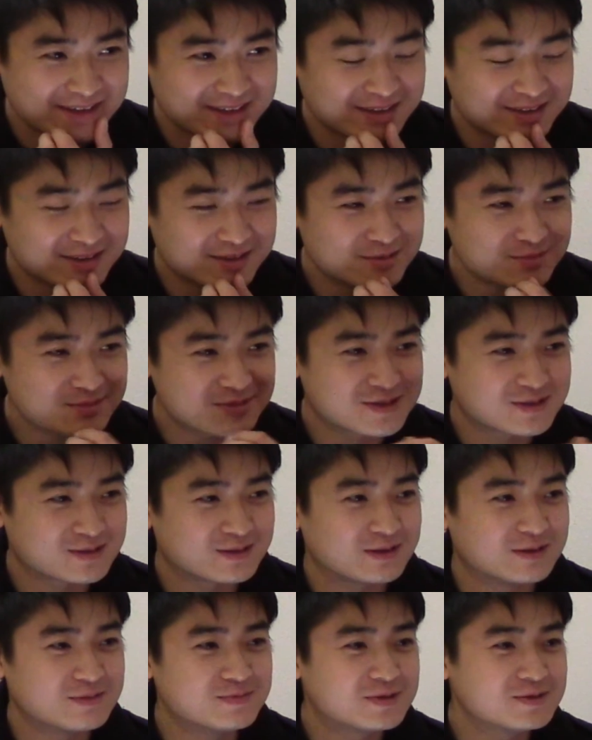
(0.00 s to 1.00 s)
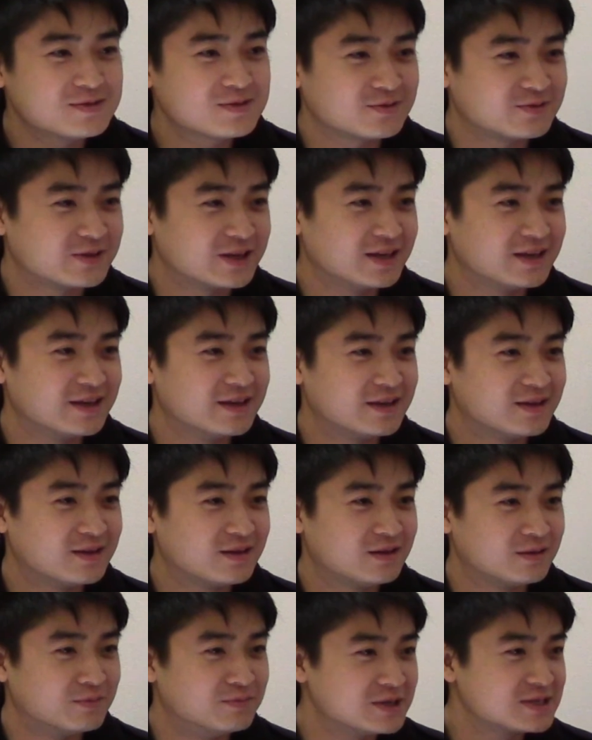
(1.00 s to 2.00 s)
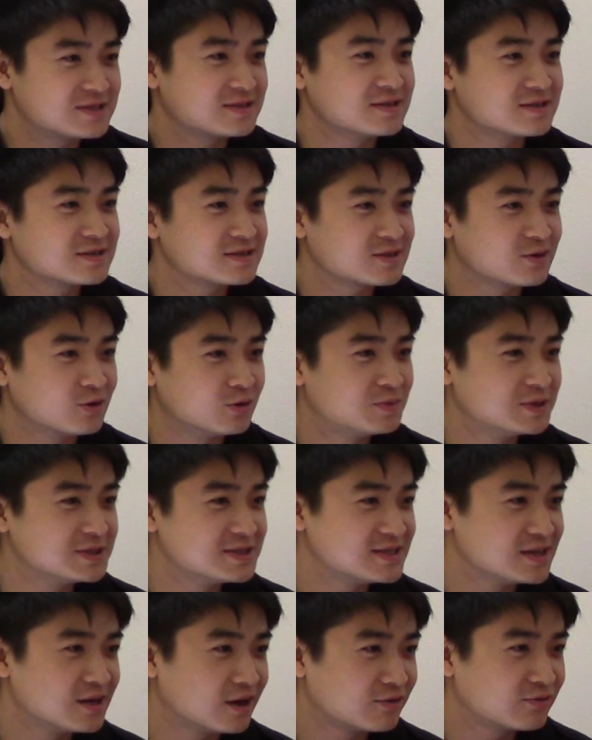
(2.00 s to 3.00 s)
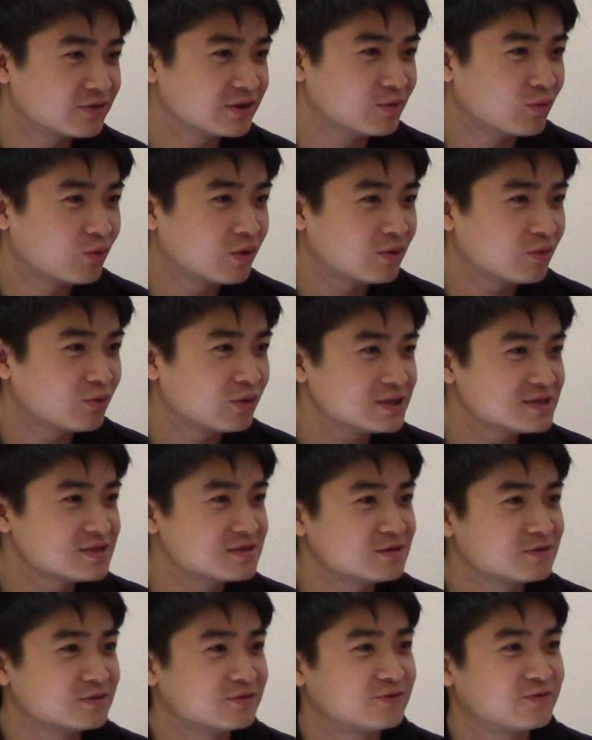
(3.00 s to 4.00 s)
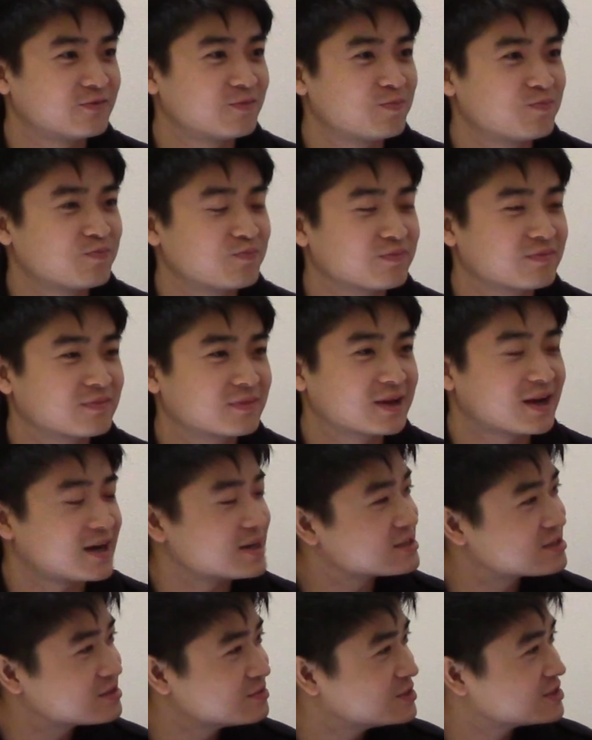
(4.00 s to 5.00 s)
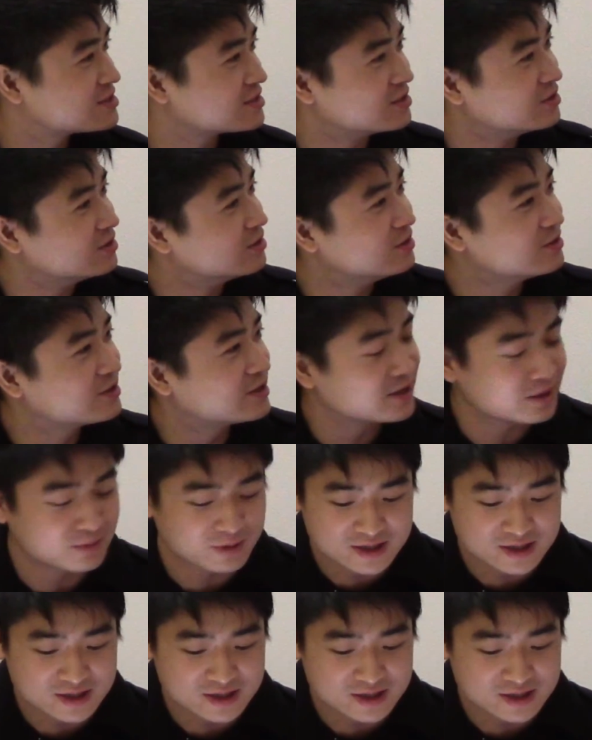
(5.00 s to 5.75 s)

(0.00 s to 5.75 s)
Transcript: in terms of the business OpenTRV, what sort of customers are you looking at?